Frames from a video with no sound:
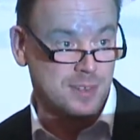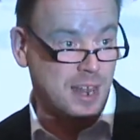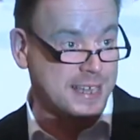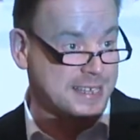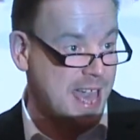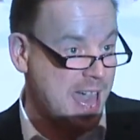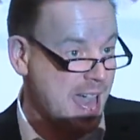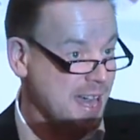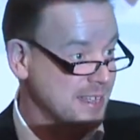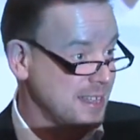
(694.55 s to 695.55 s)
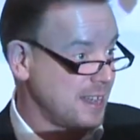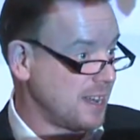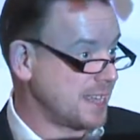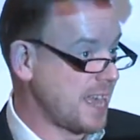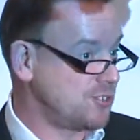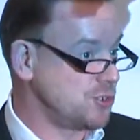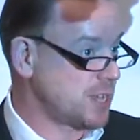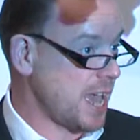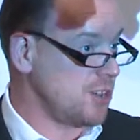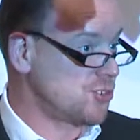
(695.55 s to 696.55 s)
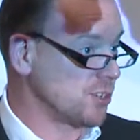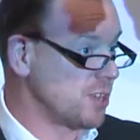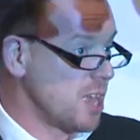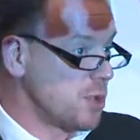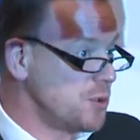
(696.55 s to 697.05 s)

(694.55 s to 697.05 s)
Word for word: like care, like education,